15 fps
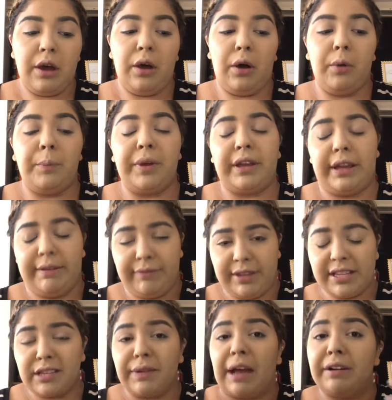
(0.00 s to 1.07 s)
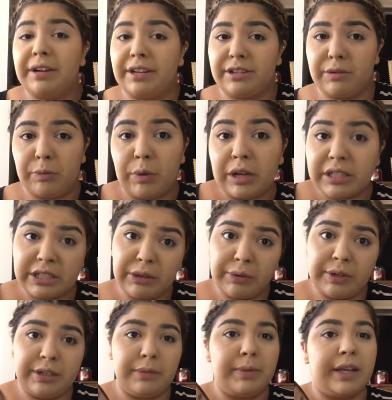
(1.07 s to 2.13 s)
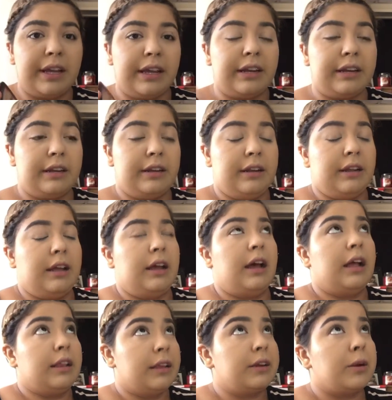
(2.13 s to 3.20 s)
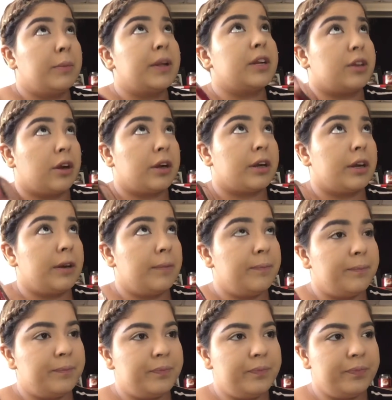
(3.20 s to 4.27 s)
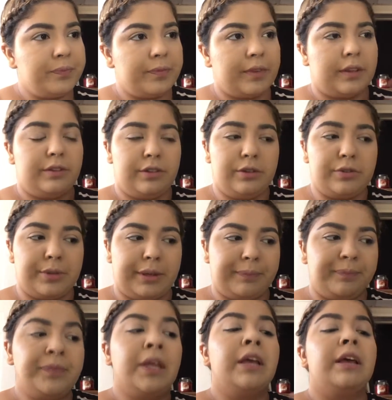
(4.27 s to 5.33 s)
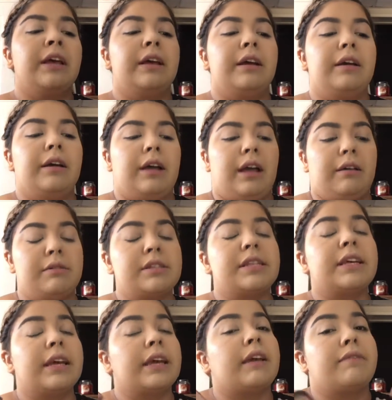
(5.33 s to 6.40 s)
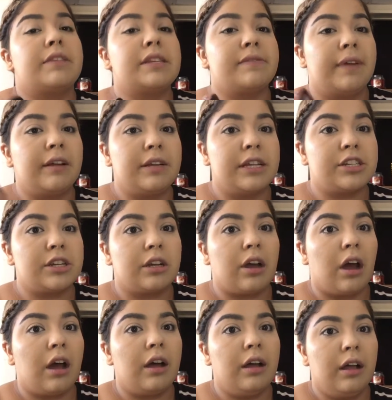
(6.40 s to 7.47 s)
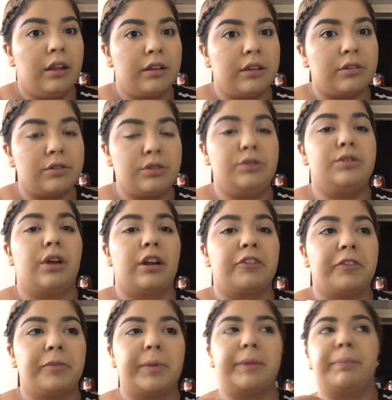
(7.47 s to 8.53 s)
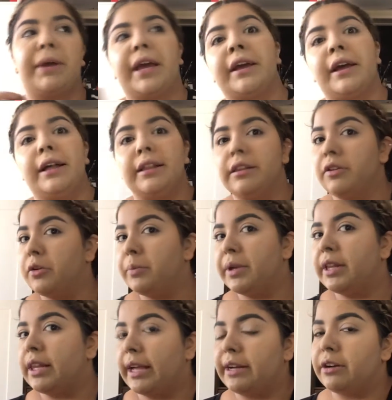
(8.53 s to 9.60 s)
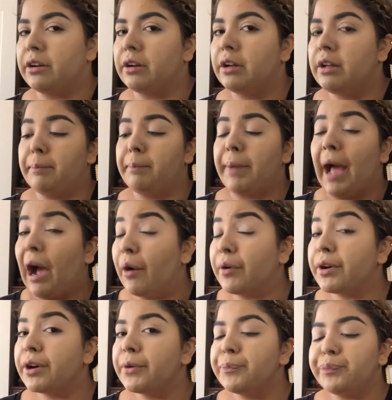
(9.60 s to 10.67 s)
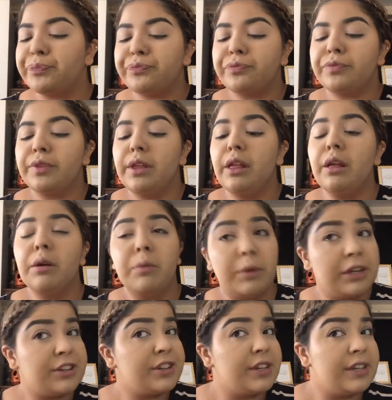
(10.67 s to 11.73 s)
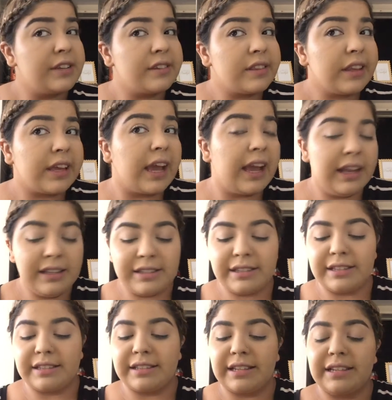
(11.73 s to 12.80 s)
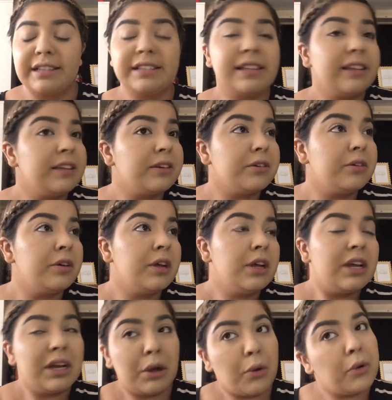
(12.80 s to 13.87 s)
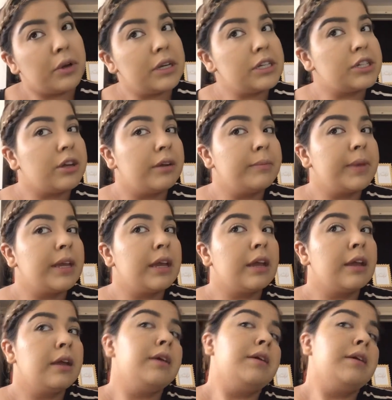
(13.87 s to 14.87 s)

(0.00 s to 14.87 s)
hoping if this foundation was going to be a little bit darker, excuse me, I was thinking if this foundation got a little too dark for me, pick a little bit lighter powder, which is the case because it is a little orange on me.